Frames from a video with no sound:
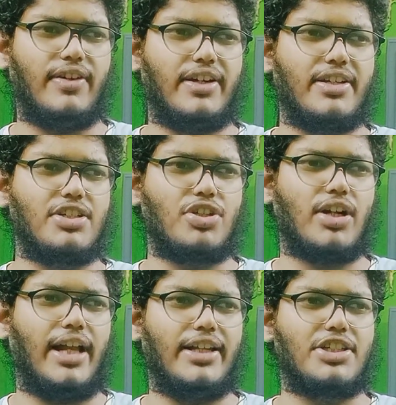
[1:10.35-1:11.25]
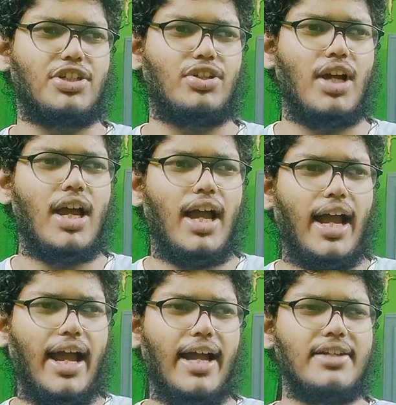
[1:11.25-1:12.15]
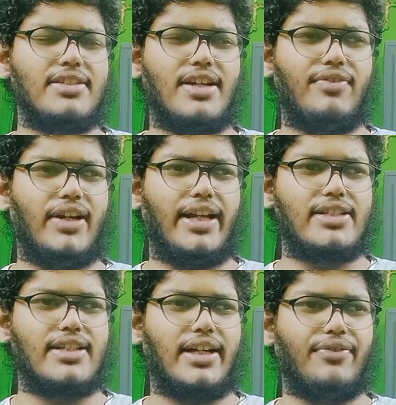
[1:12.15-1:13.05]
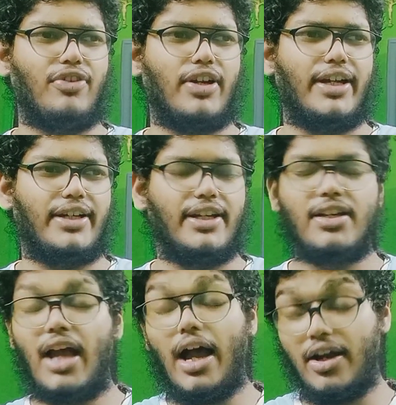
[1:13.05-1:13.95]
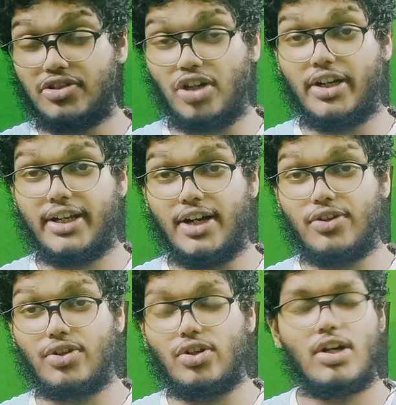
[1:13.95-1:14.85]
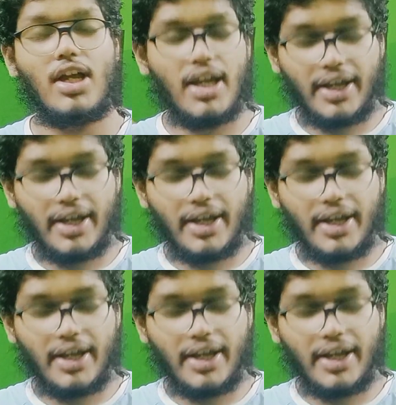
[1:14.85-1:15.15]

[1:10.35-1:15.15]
Federico Gallego and someone else that I'm forgetting, Johnny Cauco,